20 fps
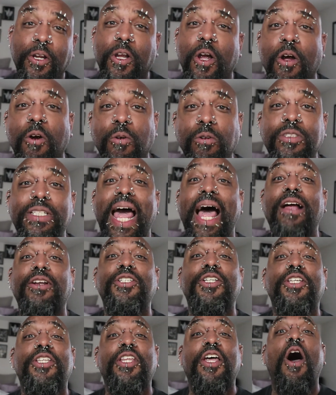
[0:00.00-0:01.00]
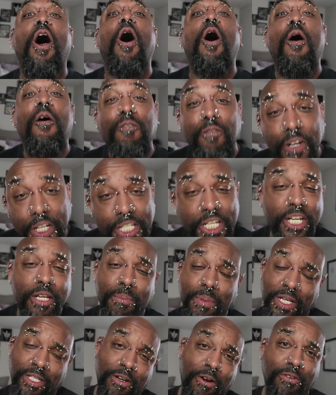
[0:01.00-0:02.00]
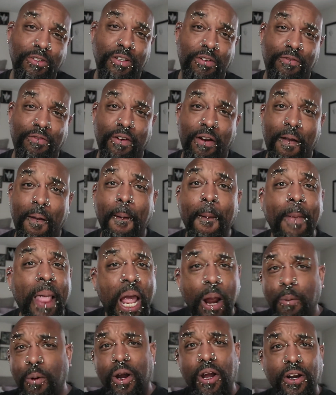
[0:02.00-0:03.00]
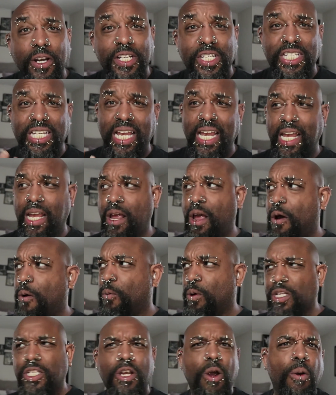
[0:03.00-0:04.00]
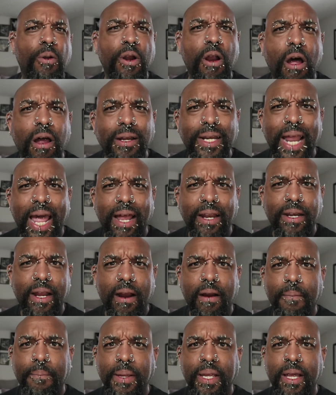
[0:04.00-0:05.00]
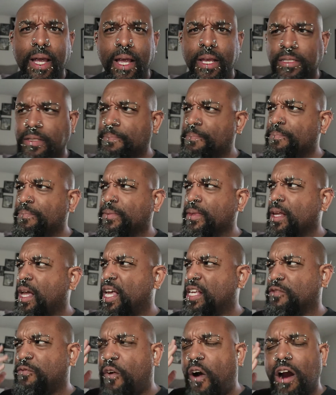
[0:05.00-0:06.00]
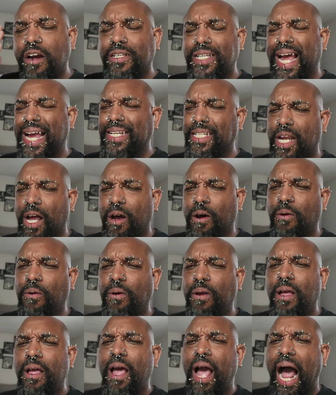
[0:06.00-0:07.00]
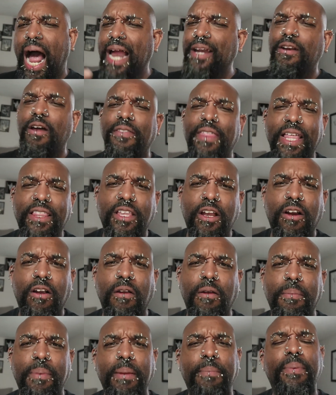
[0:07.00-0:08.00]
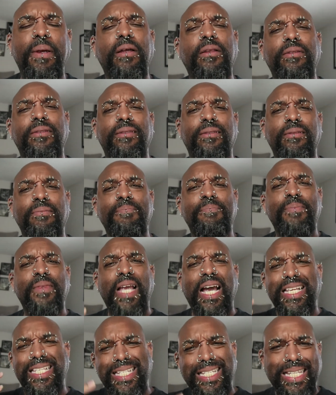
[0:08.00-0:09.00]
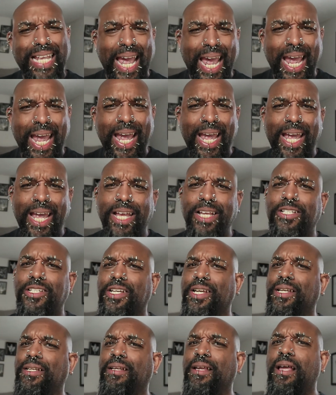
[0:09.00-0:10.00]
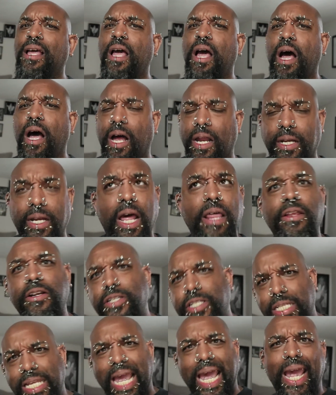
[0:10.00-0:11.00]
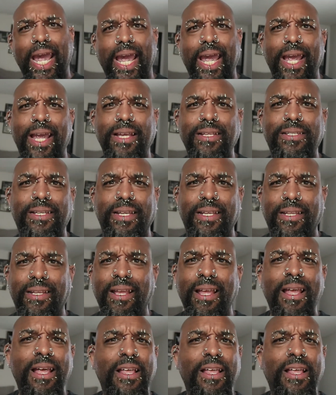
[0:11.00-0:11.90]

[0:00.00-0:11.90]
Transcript: to go down to the Virginia Beach Oceanfront, and we're going to see what's going on down there, because as far as I know that they're going to be building a stage and another stage, and